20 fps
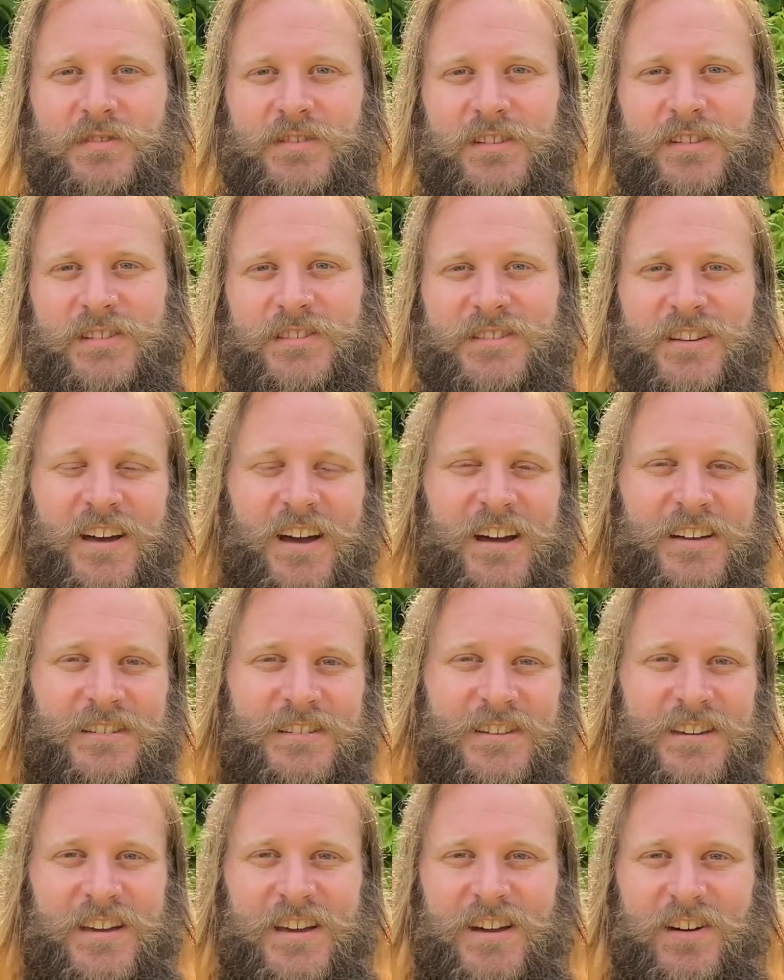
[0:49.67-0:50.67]
So this
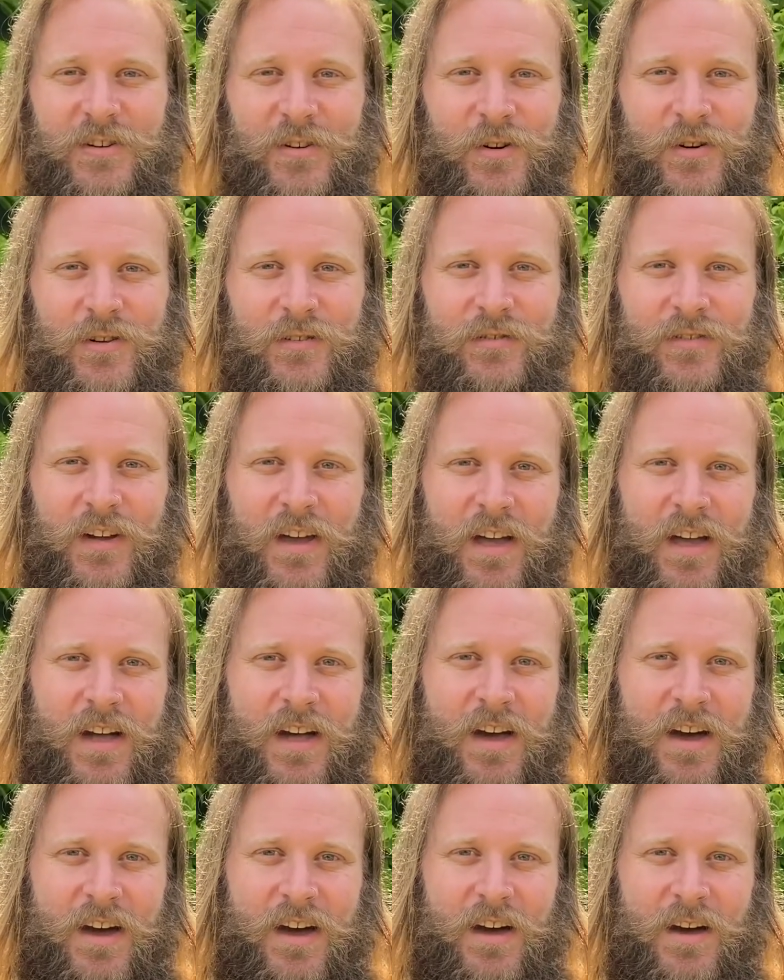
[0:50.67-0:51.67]
idea of
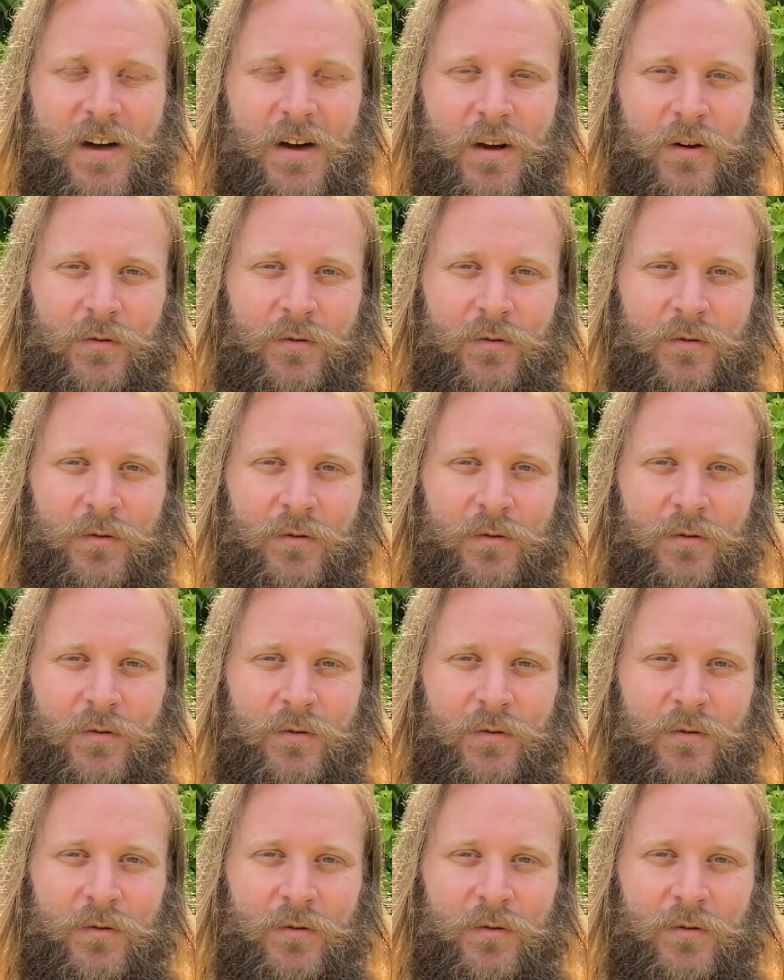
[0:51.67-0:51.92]
uh,